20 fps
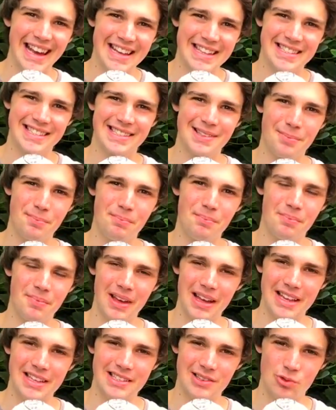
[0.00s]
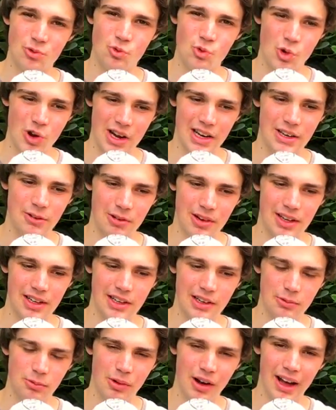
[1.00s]
is a really, really
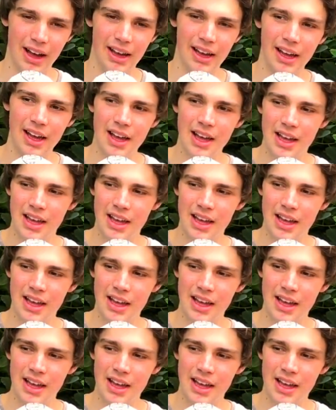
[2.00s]
good way,